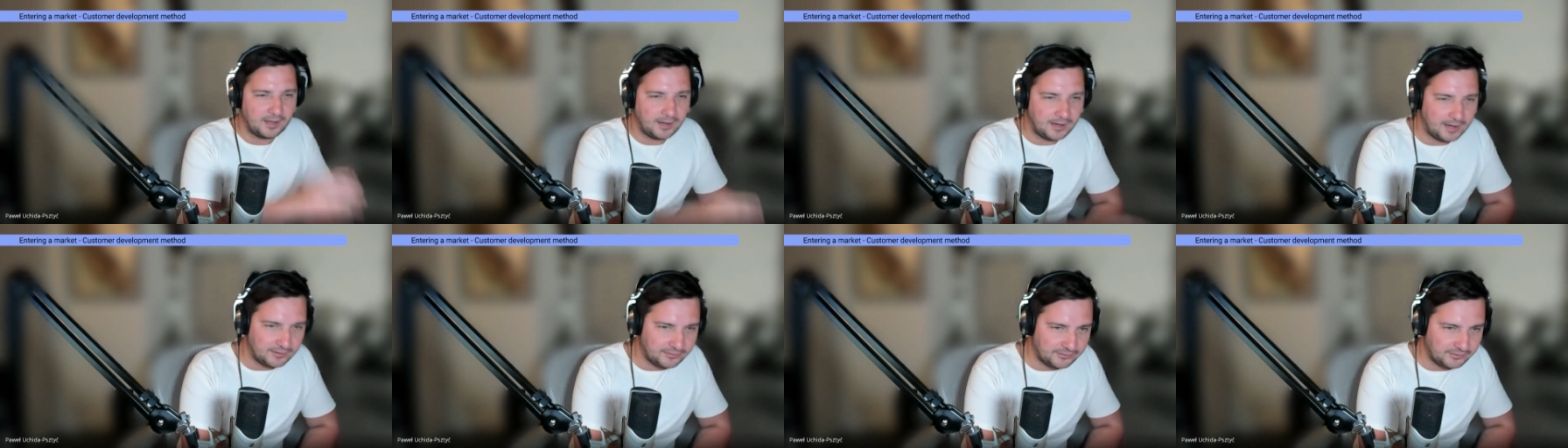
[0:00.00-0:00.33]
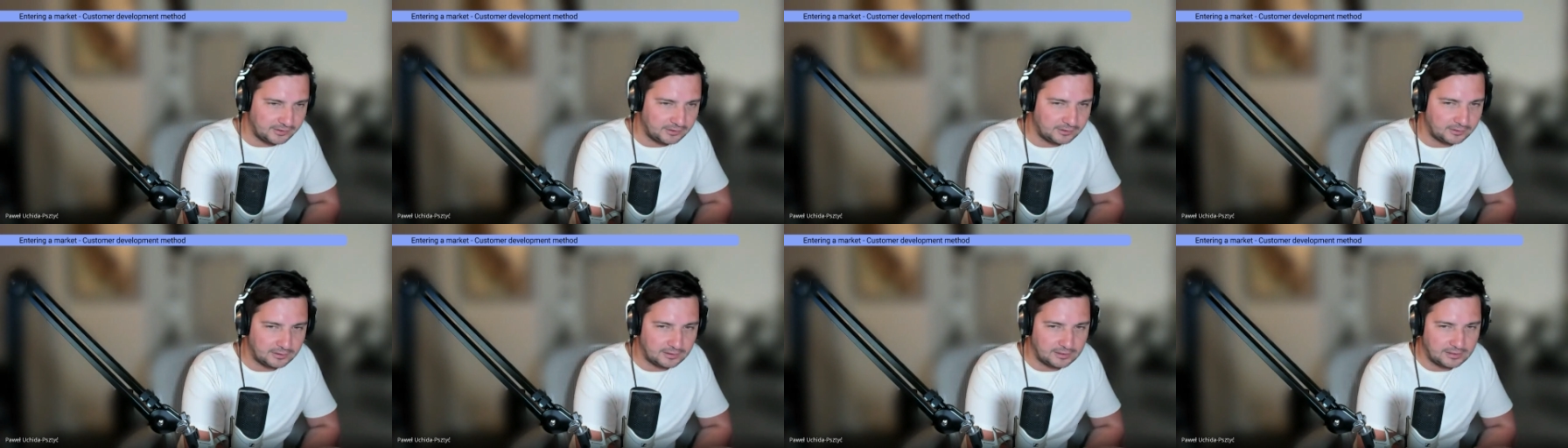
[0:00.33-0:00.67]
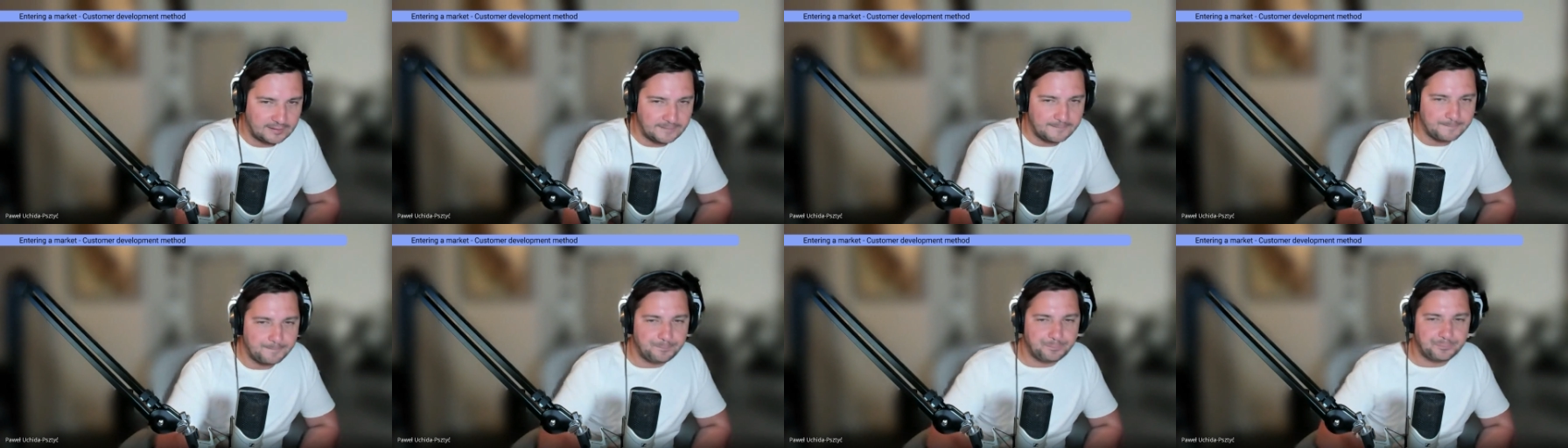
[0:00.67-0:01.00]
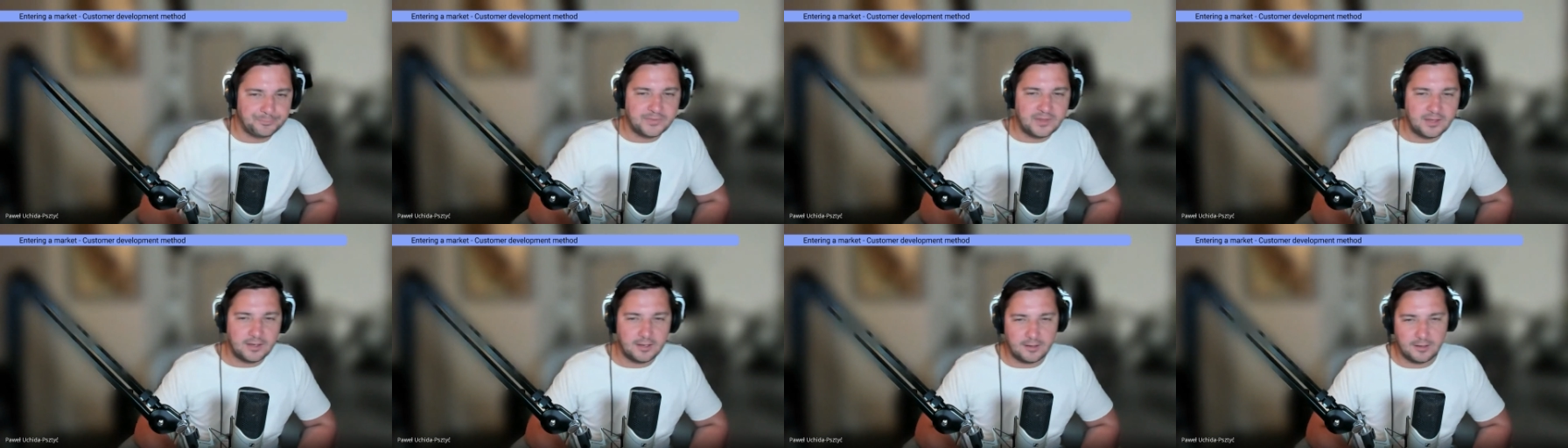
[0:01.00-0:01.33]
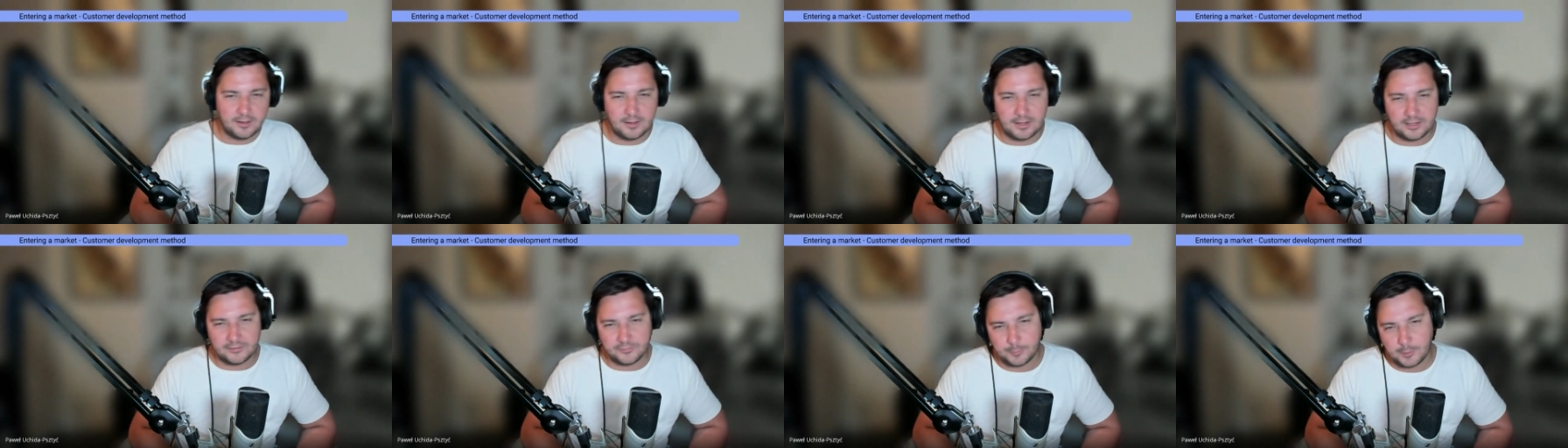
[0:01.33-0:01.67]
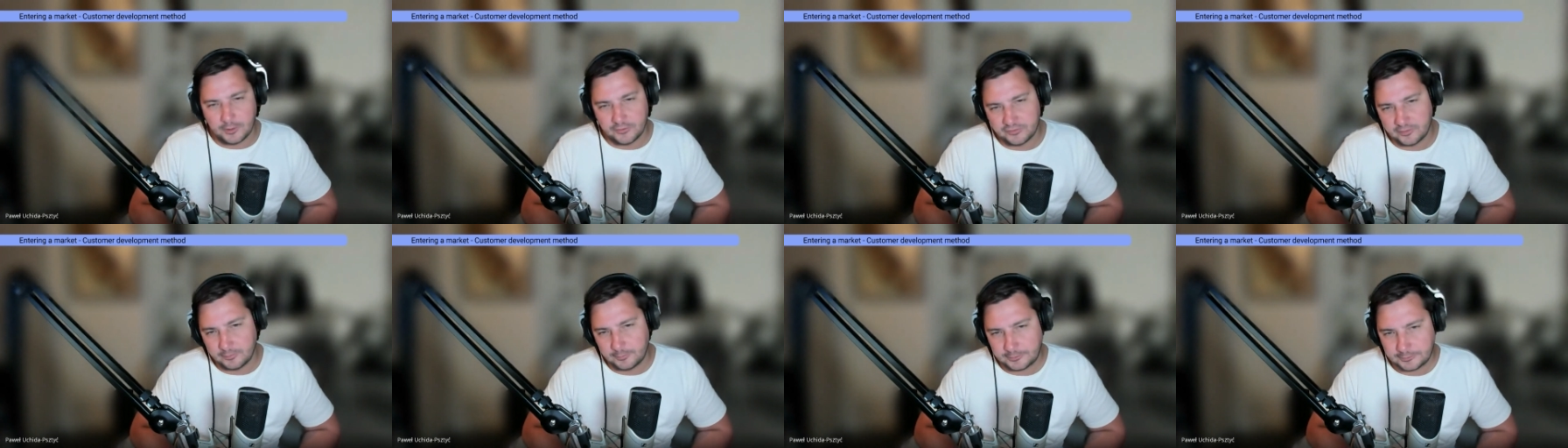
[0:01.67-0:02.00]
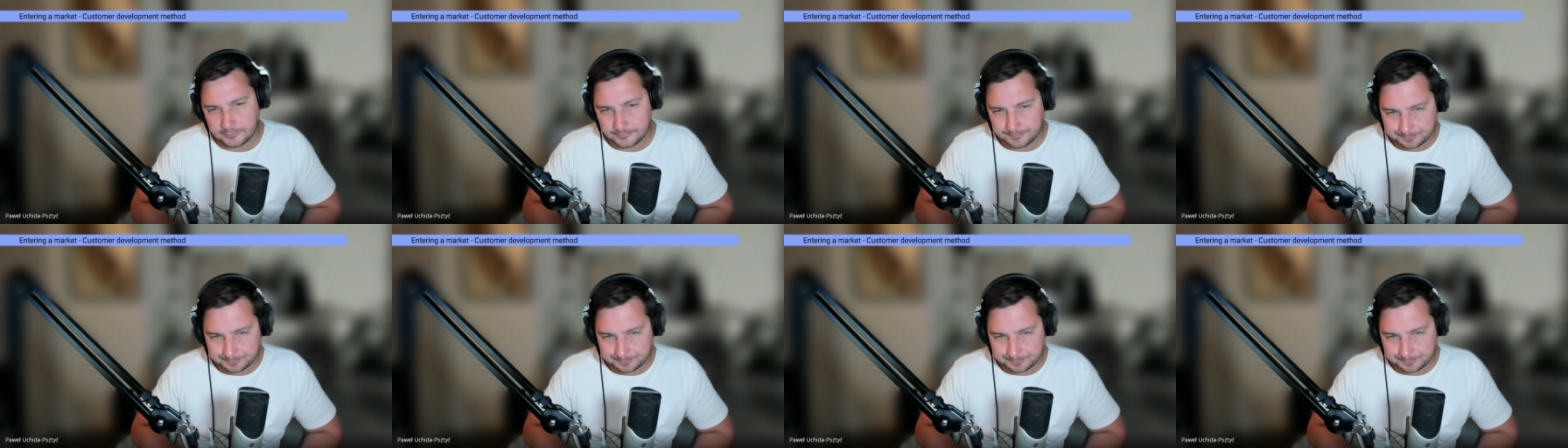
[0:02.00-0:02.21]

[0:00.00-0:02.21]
as early as possible,